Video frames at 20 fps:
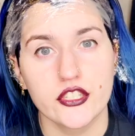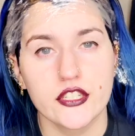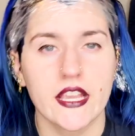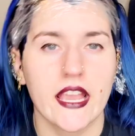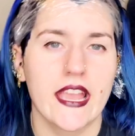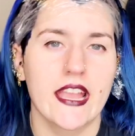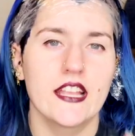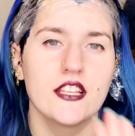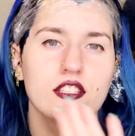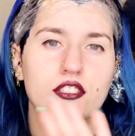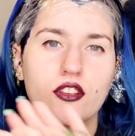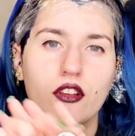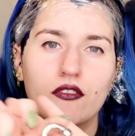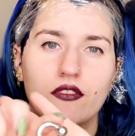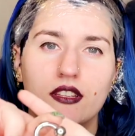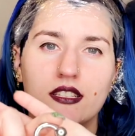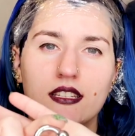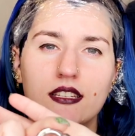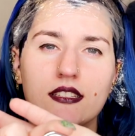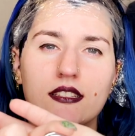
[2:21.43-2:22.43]
gauge, so
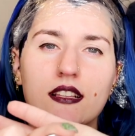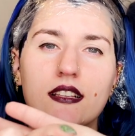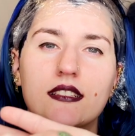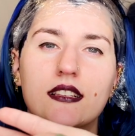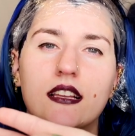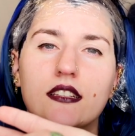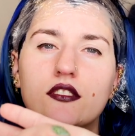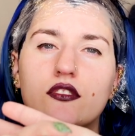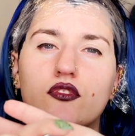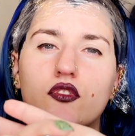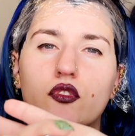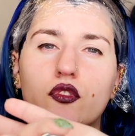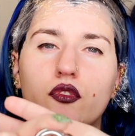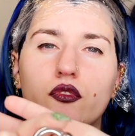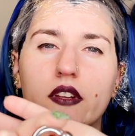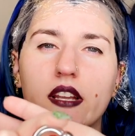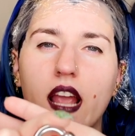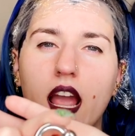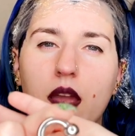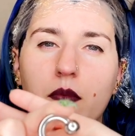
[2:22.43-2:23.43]
this is the size
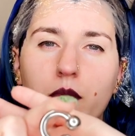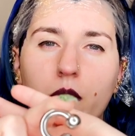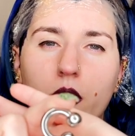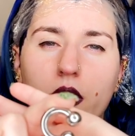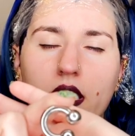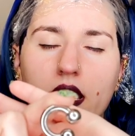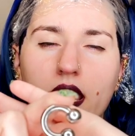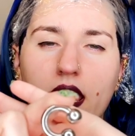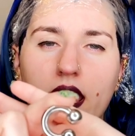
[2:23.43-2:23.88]
jewelry I'm putting